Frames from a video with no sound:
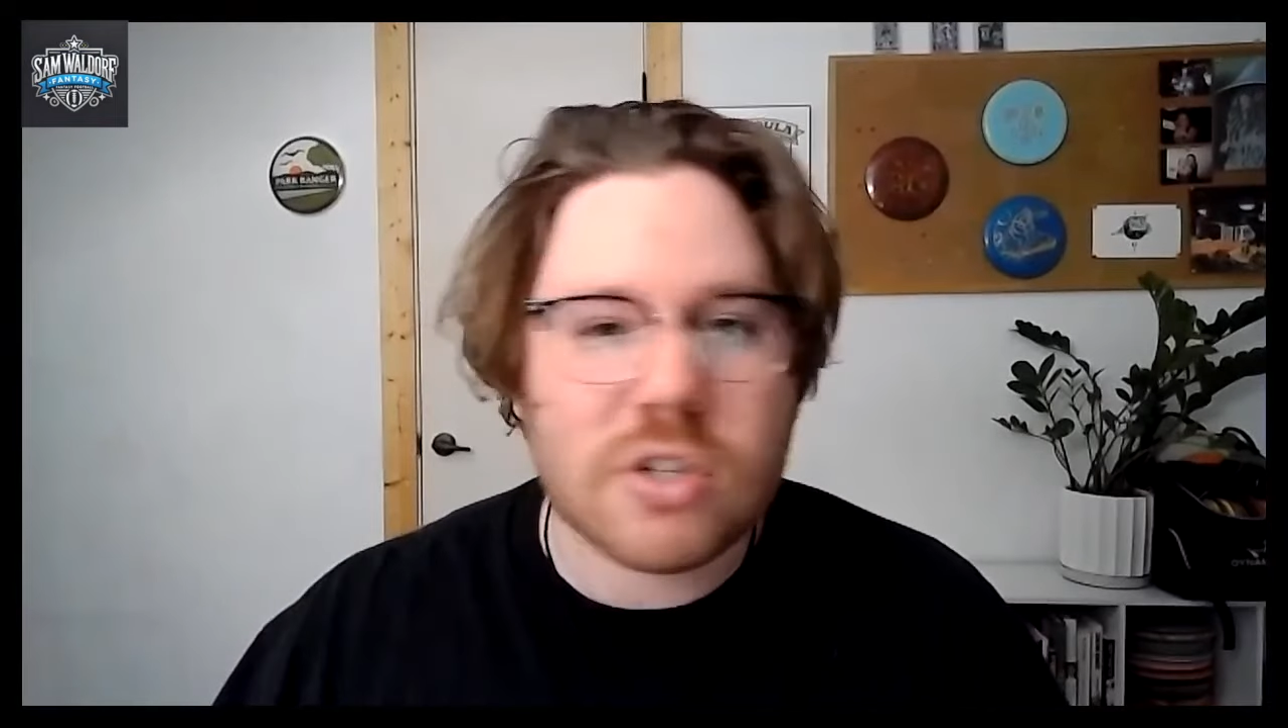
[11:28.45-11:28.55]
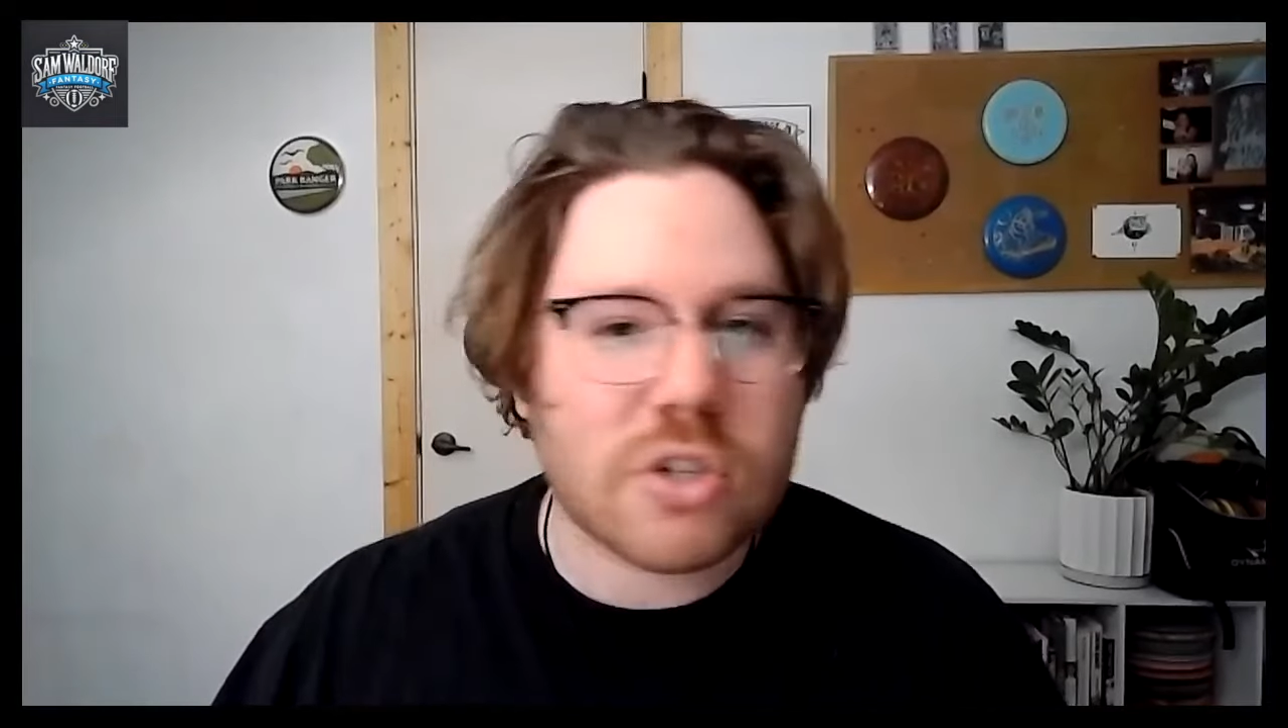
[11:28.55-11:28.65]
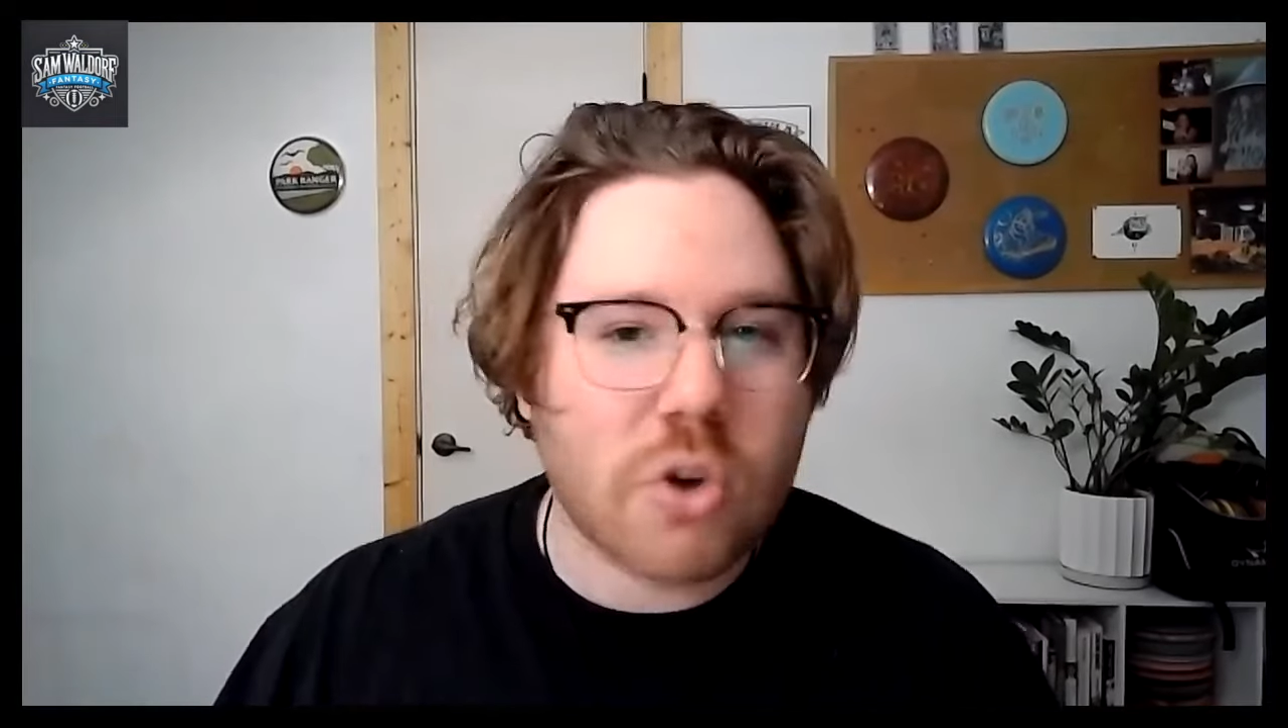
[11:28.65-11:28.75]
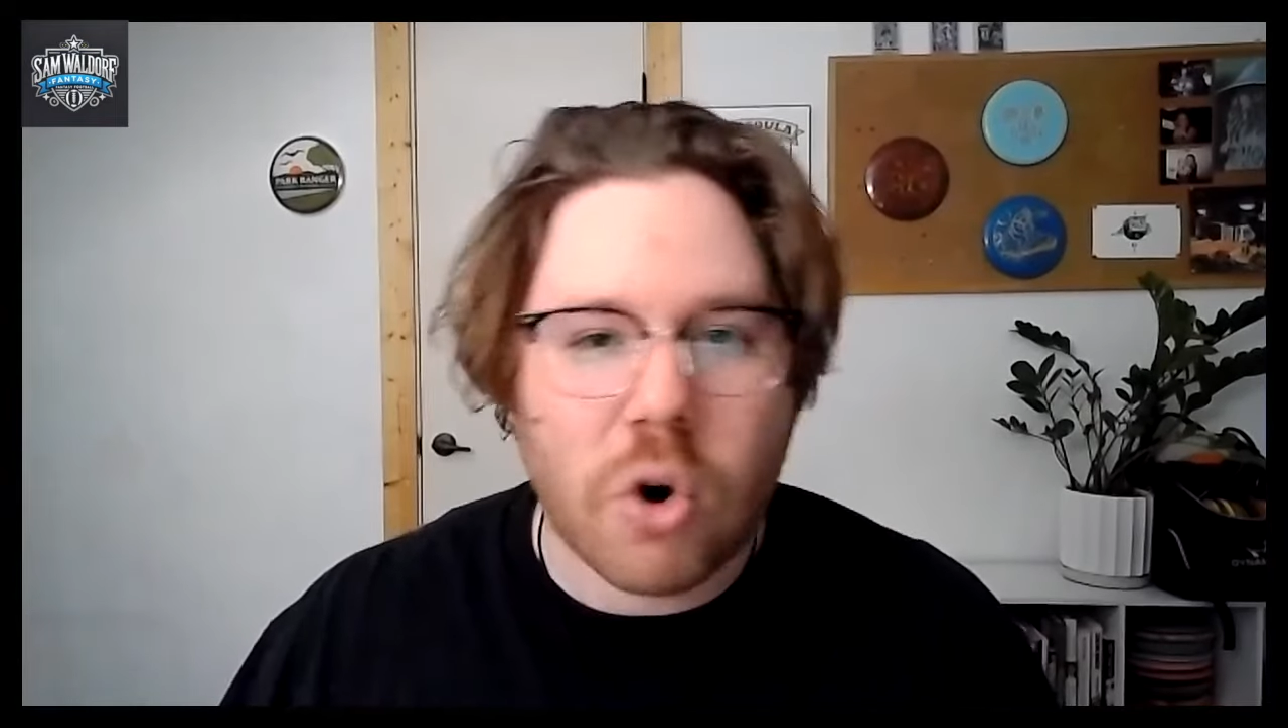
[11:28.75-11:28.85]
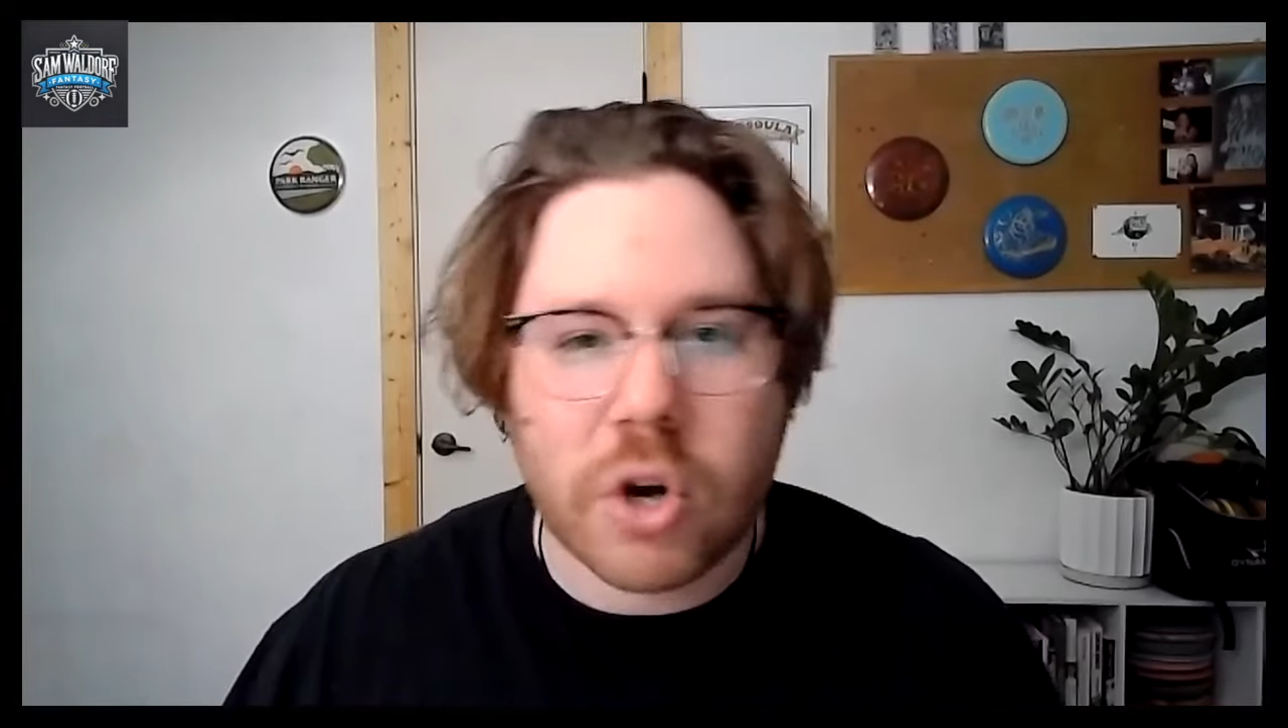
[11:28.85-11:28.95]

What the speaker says: to score.